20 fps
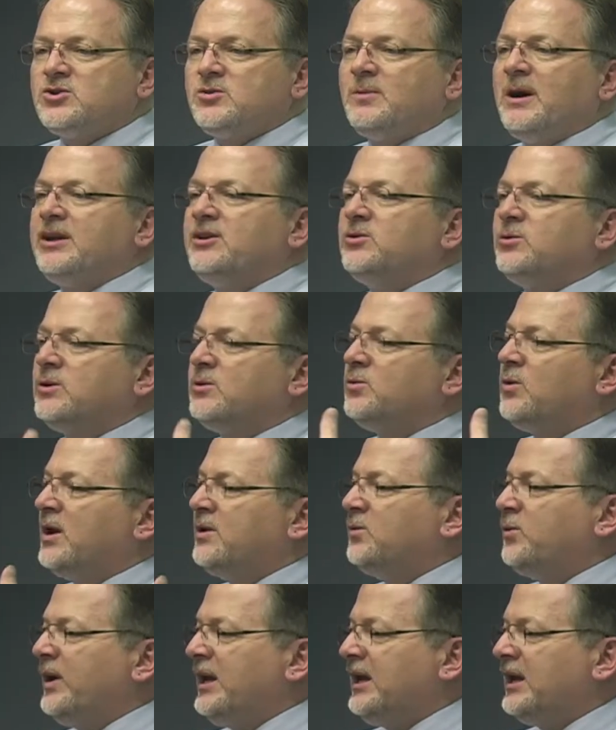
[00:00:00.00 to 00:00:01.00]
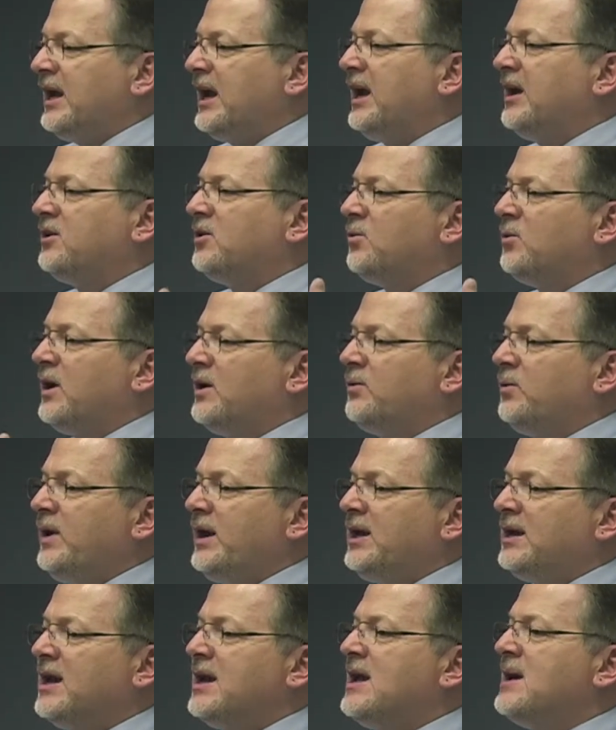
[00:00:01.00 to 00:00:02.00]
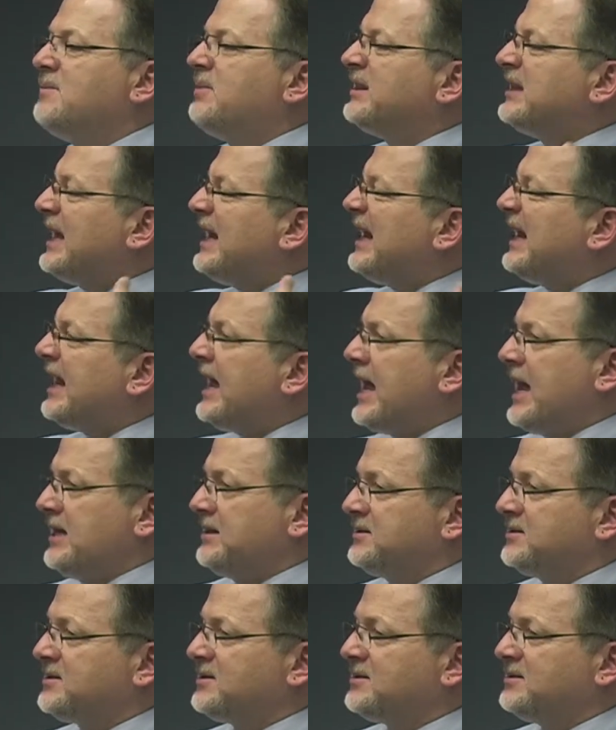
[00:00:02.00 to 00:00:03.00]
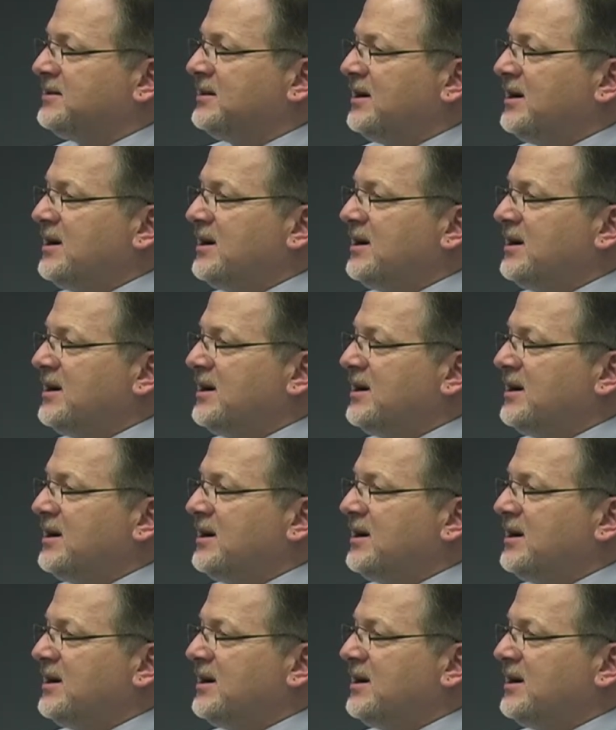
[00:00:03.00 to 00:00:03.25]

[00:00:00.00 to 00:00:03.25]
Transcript: you might do it one weekend or 1 week, but then it ends.